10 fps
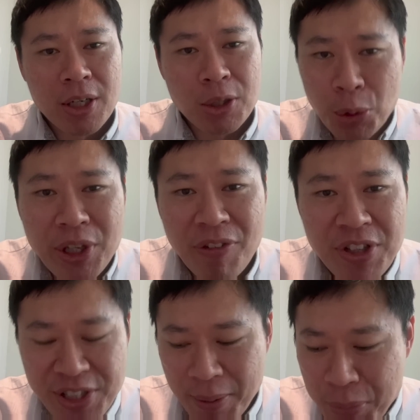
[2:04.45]
you
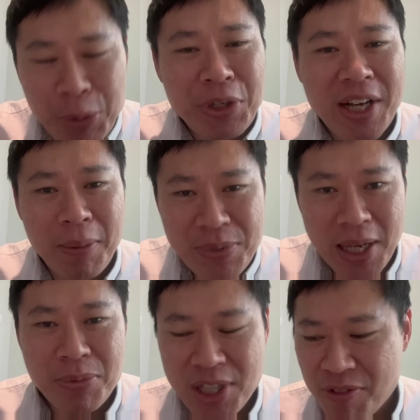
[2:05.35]
definitely start building up
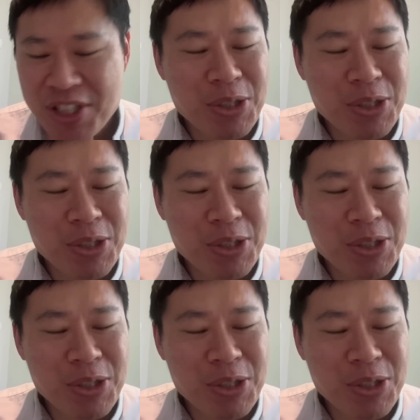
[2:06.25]
some savings.